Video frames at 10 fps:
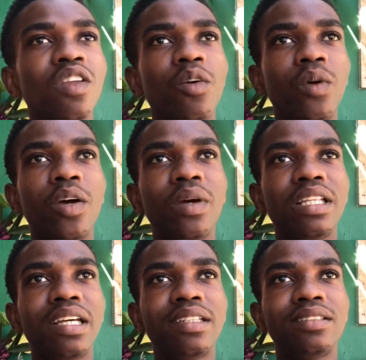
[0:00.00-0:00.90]
when I
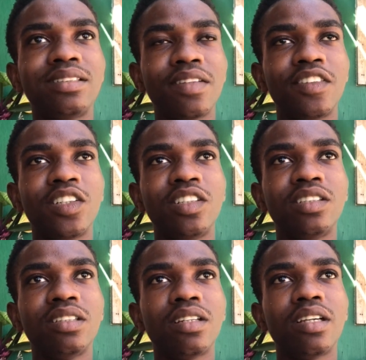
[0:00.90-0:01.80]
went like
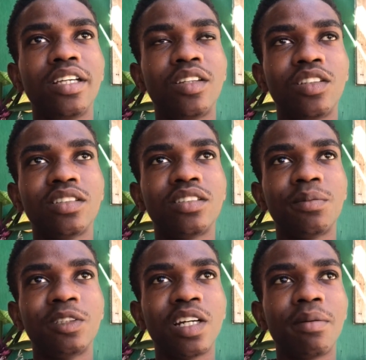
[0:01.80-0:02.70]
700 800
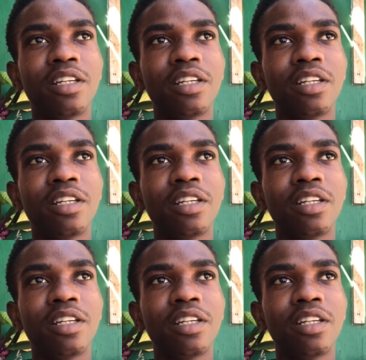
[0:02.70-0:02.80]
subscribers.